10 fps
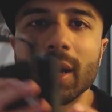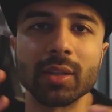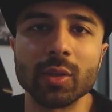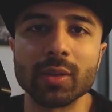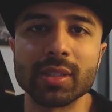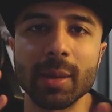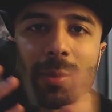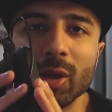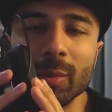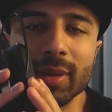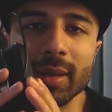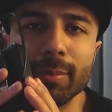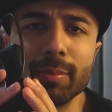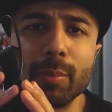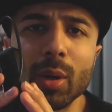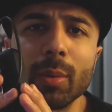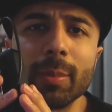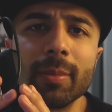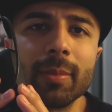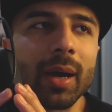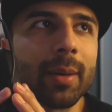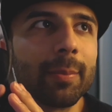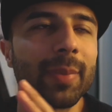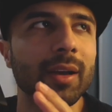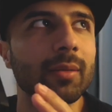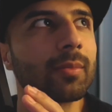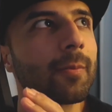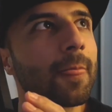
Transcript: what I do is I buck up, I back.